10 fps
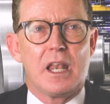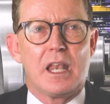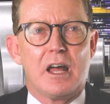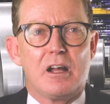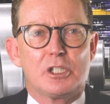
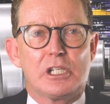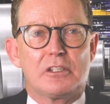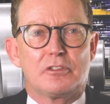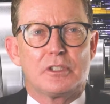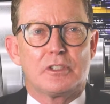largely
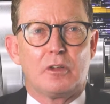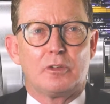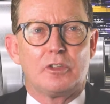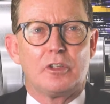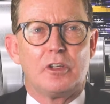as a
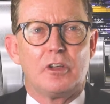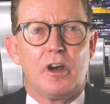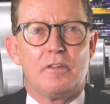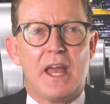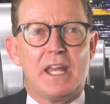result
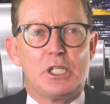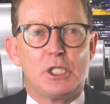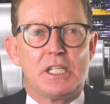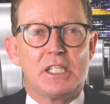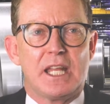of
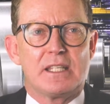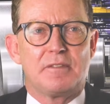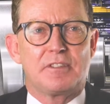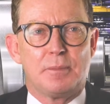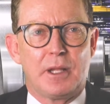
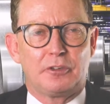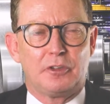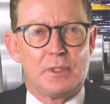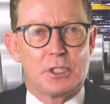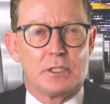energy-intensive smelter
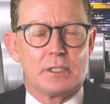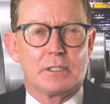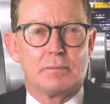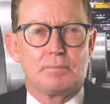emissions.